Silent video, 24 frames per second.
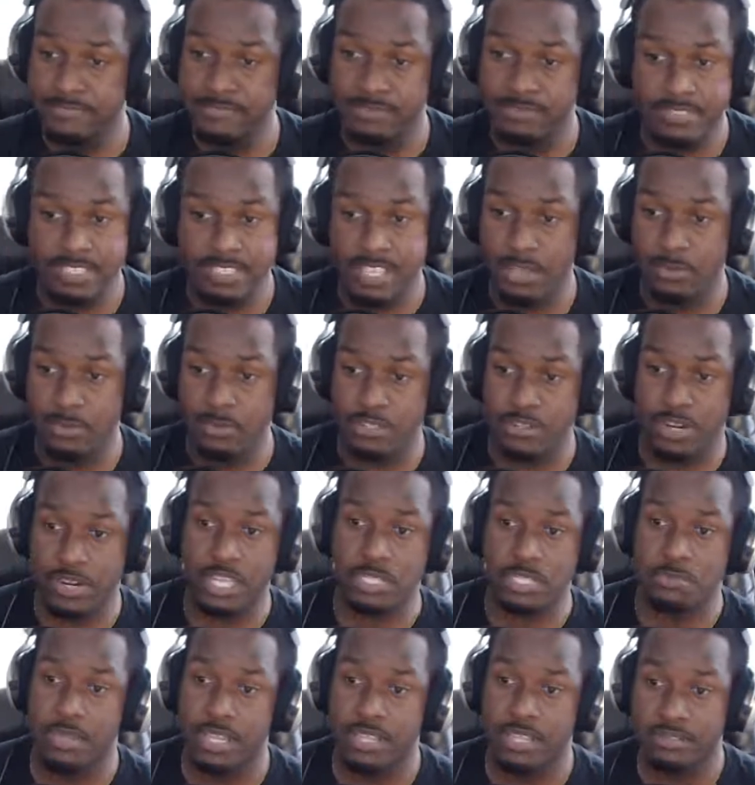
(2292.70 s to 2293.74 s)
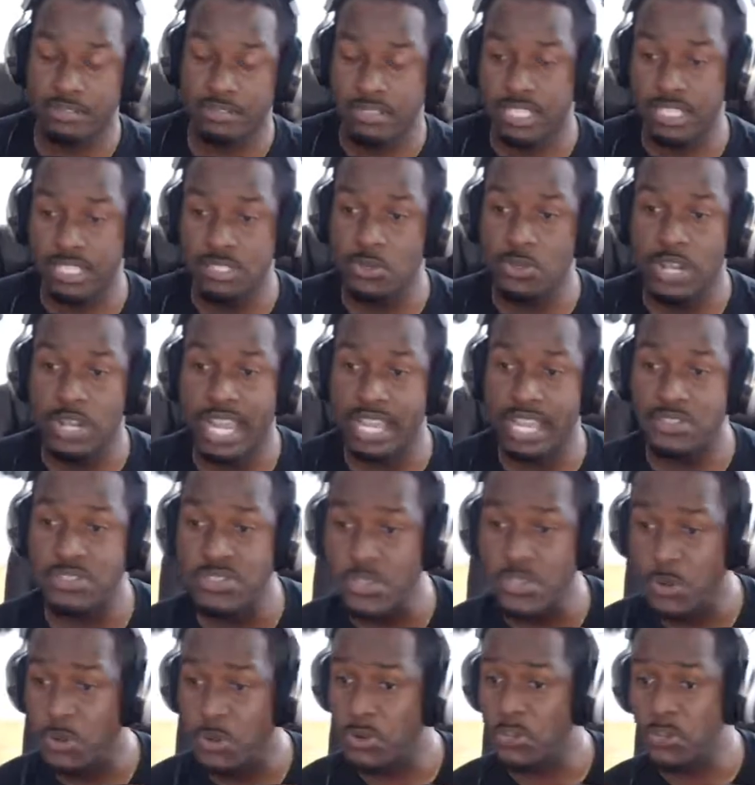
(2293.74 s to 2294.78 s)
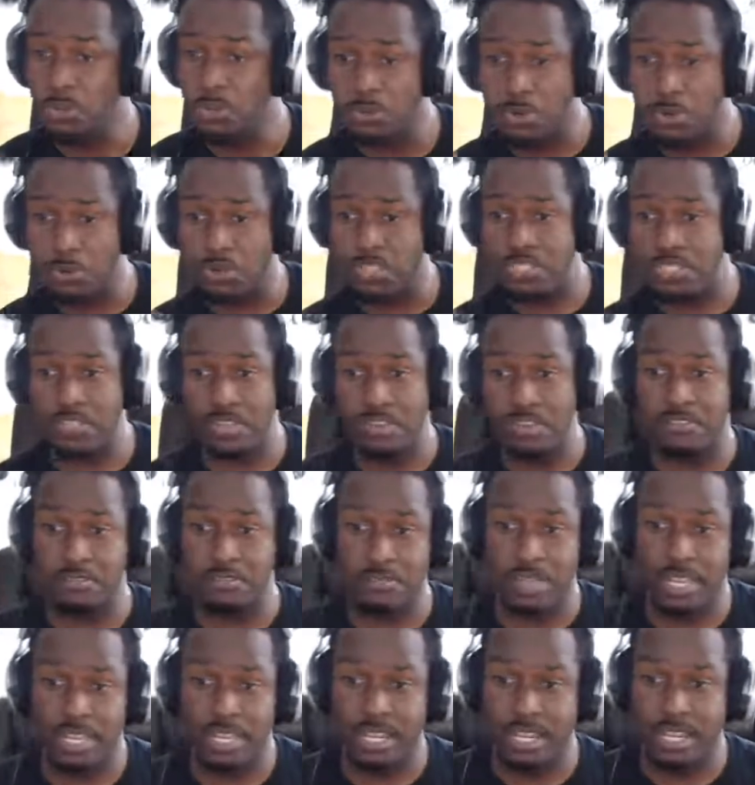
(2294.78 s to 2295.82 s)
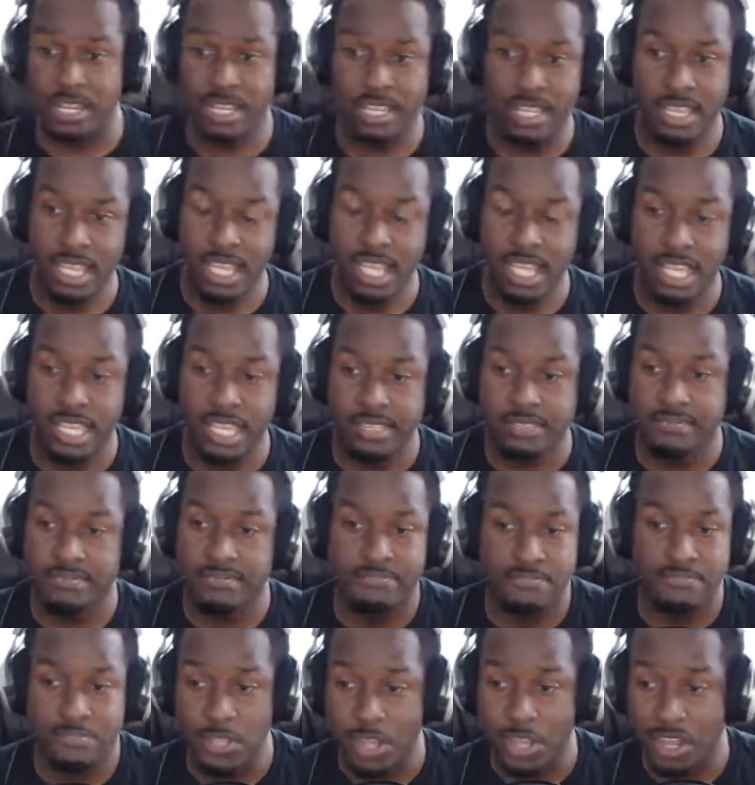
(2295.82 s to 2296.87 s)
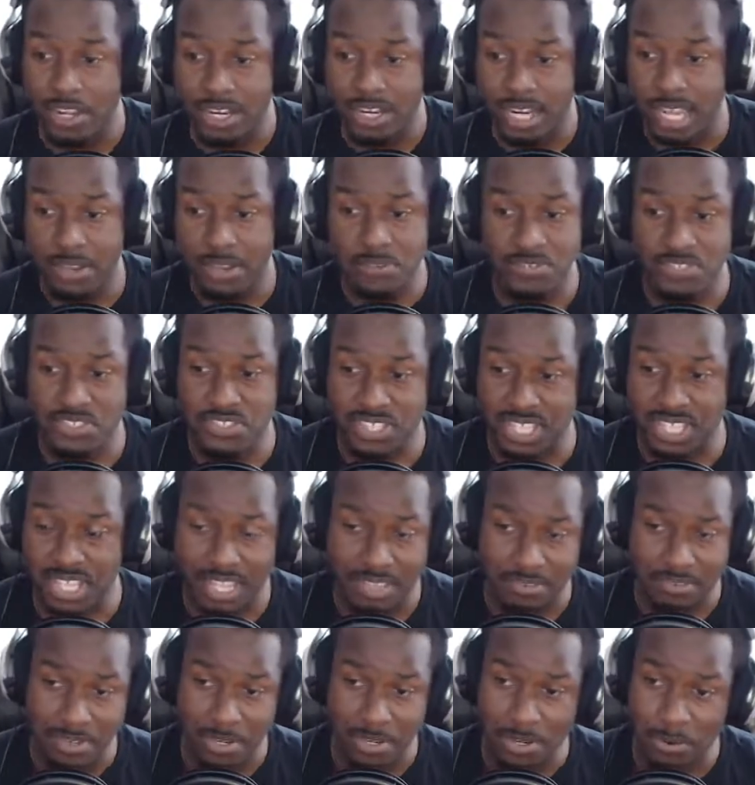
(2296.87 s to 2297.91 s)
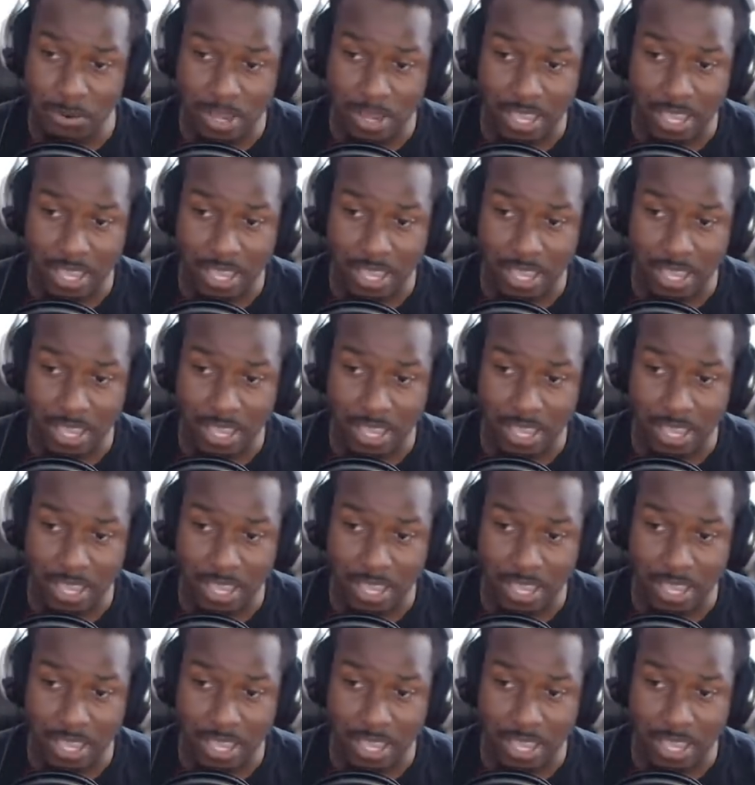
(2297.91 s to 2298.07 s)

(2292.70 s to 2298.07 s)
No, it was trash, man. Dude had no humor whatsoever, man. None. I was just like, go away.